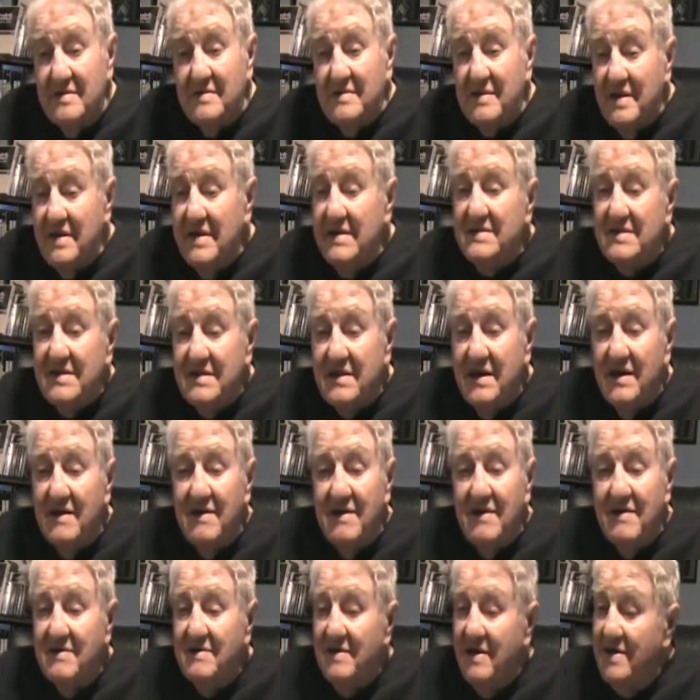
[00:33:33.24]
lead
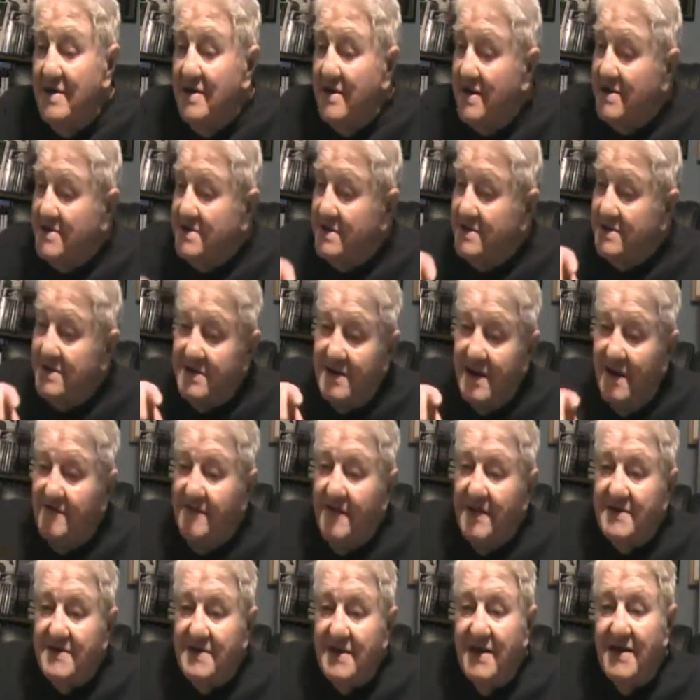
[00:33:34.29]
singer, he has a
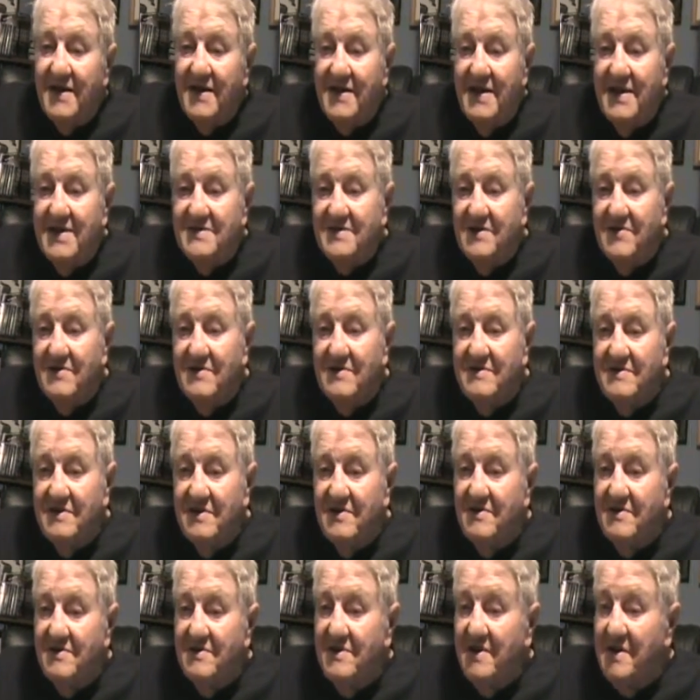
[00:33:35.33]
definite thing that he's going to
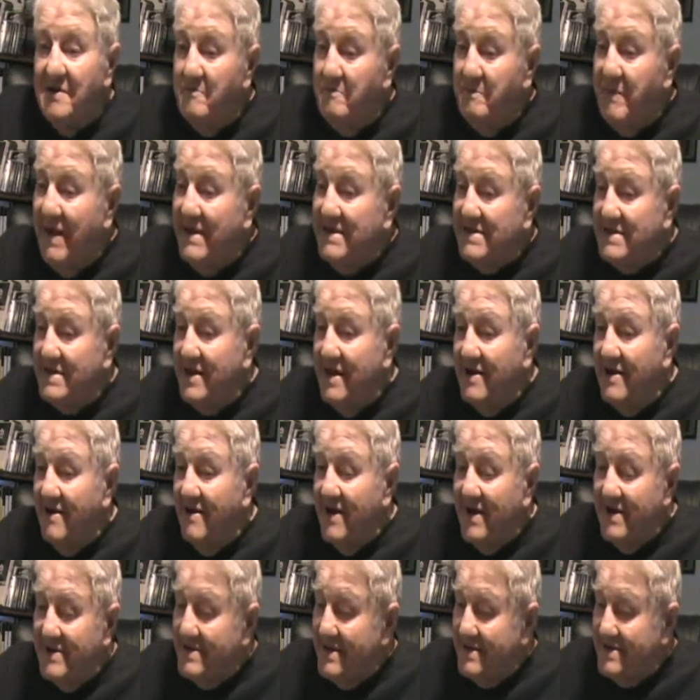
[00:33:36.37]
do, and the bass
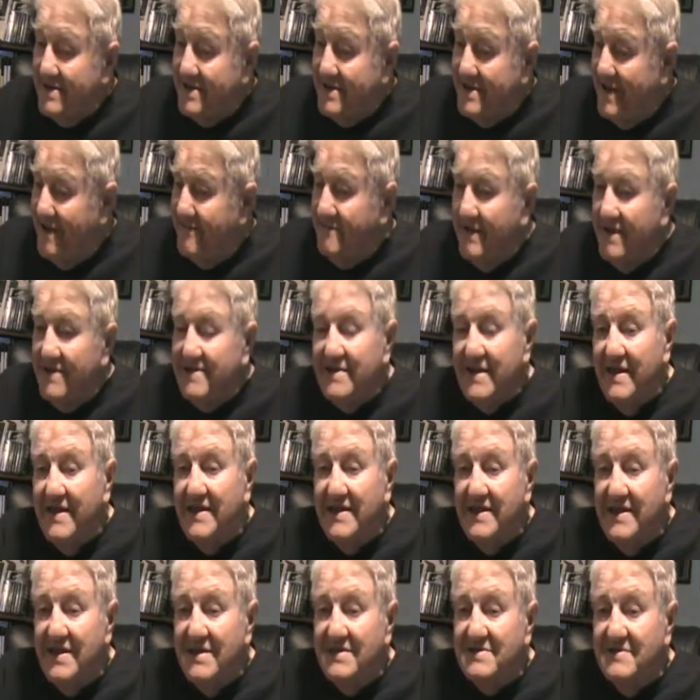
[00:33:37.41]
singer has a definite
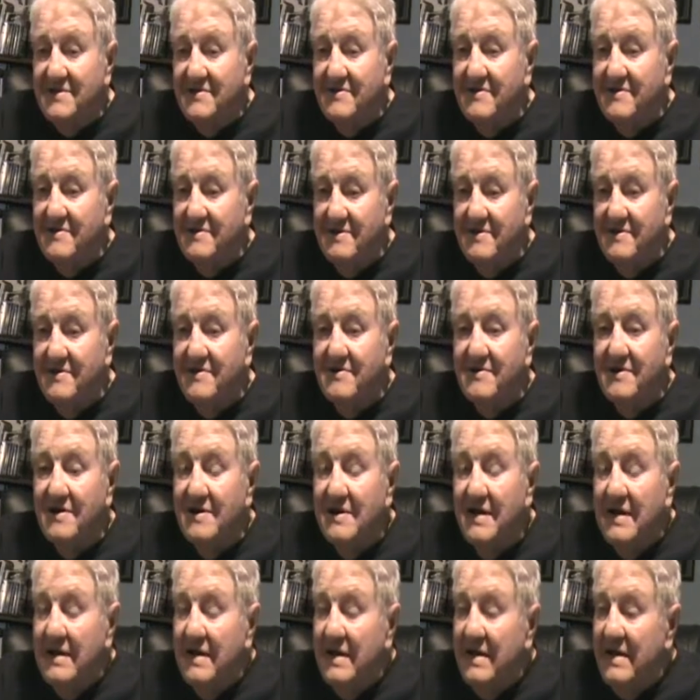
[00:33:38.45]
thing that he's going to do,
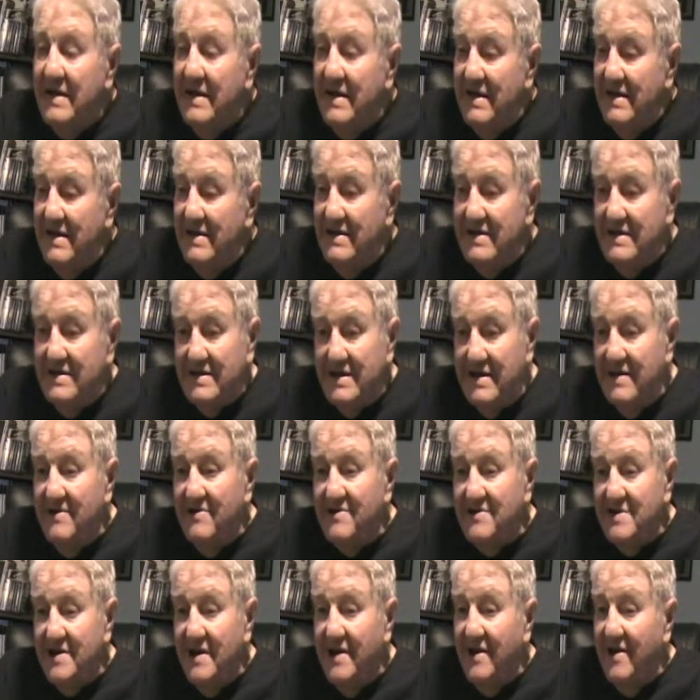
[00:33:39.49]
and the
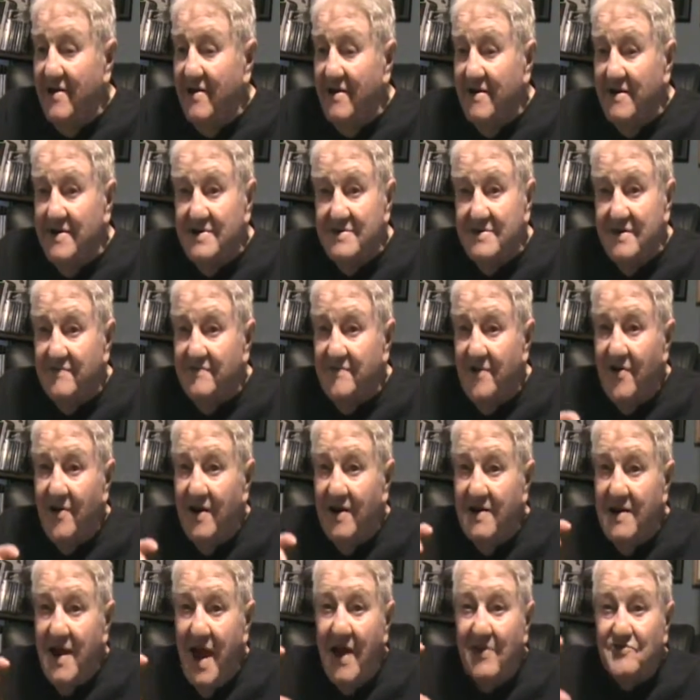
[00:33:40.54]
tenor singer is a
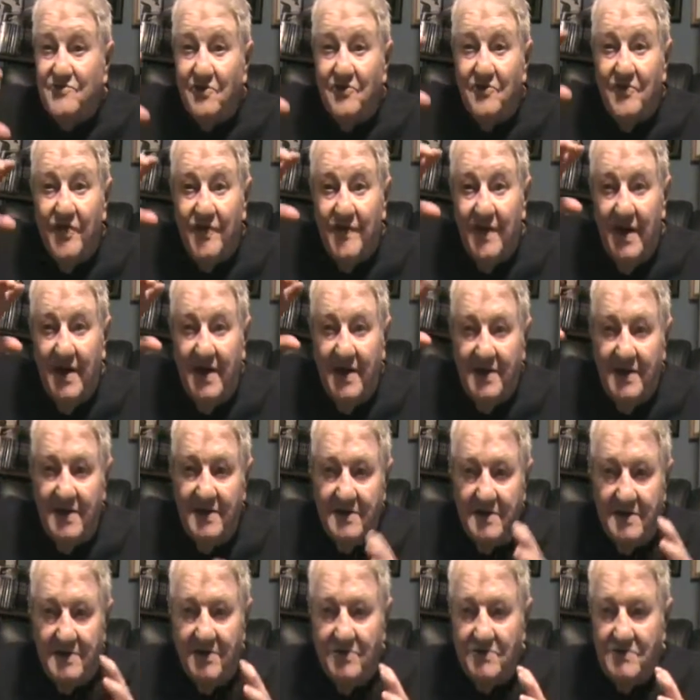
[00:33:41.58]
very natural thing that he
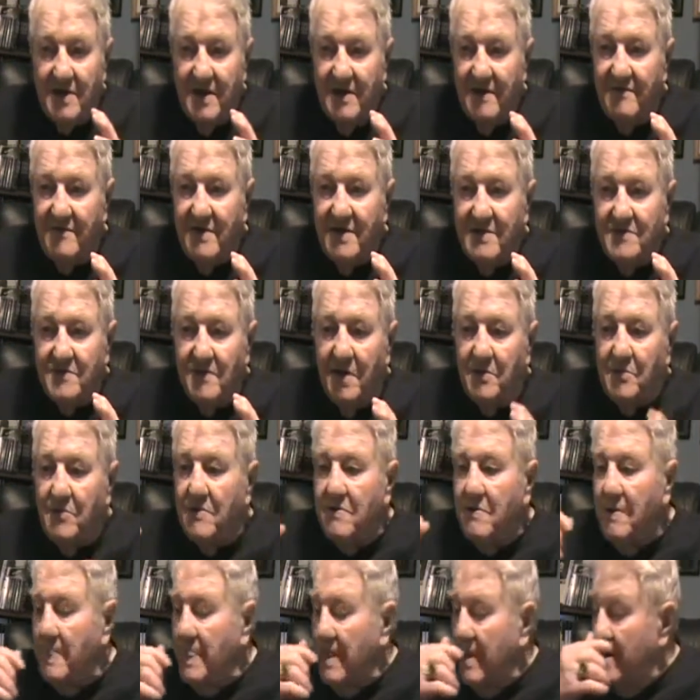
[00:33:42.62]
didn't have any
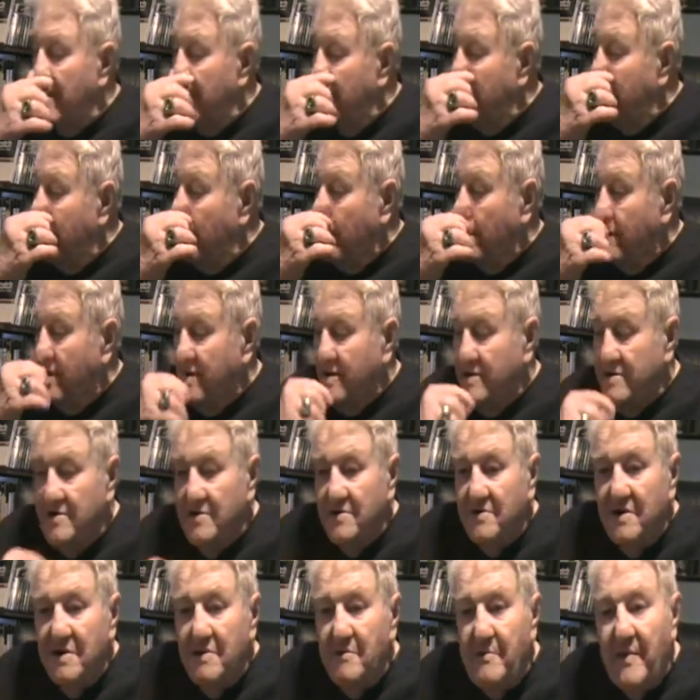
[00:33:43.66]
trouble
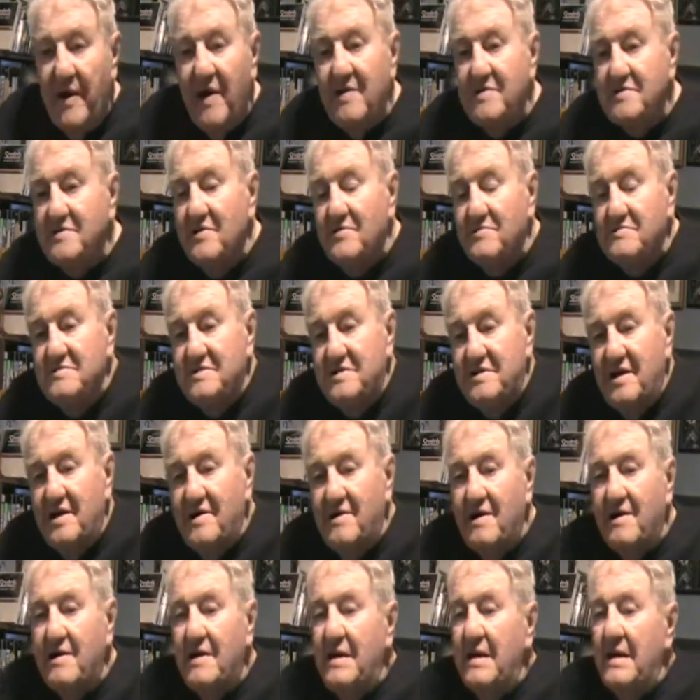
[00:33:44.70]
doing. The baritone
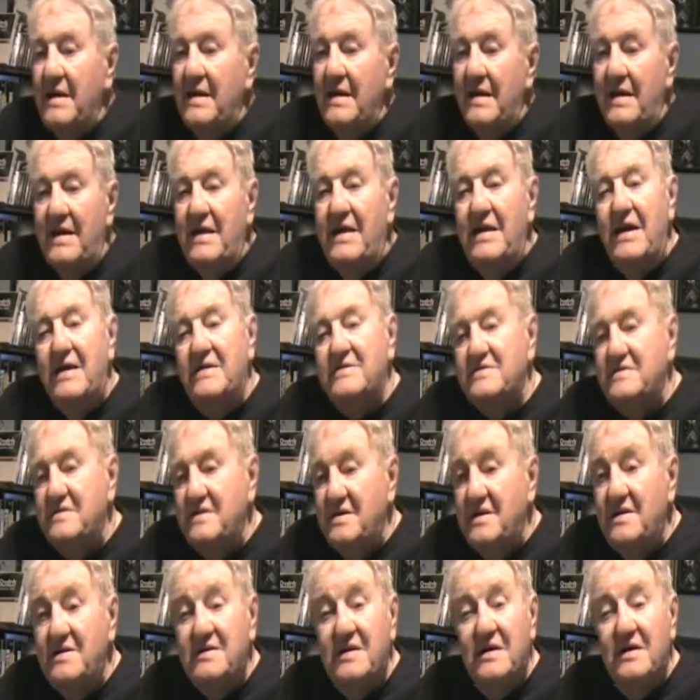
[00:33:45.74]
singer, he
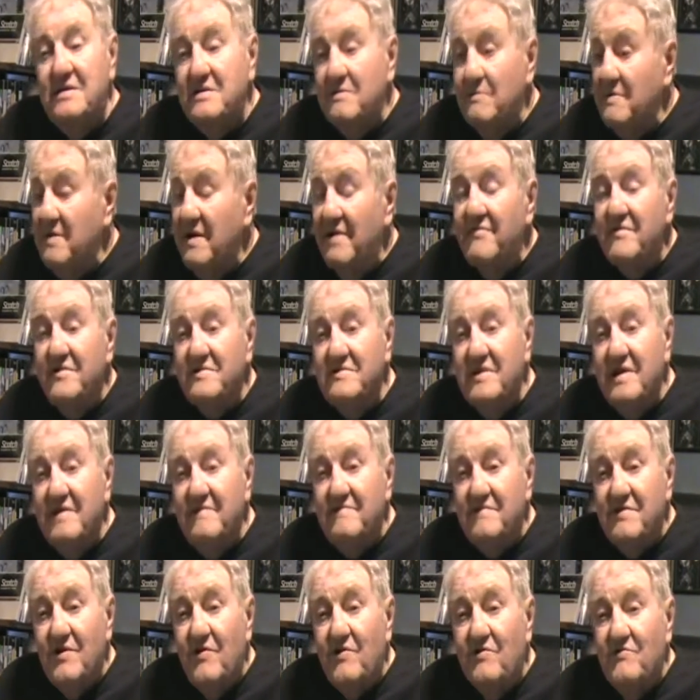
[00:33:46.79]
takes whatever's
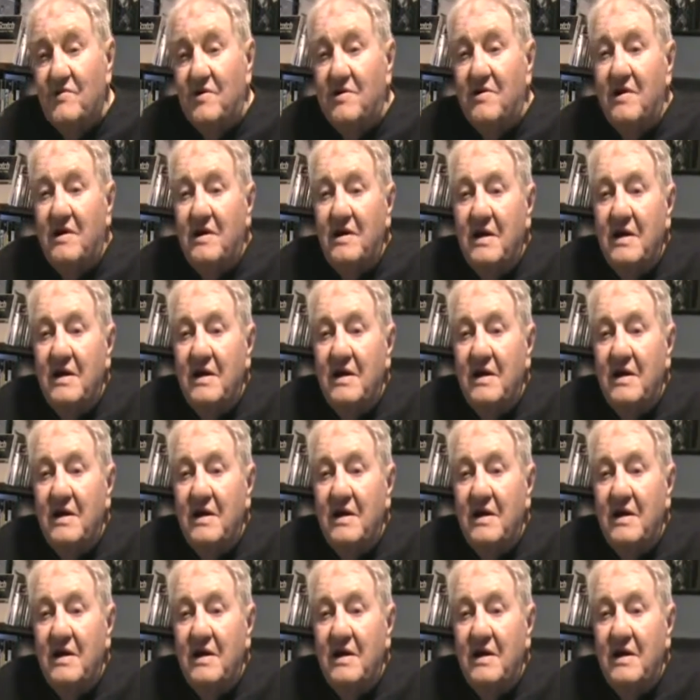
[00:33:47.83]
left over.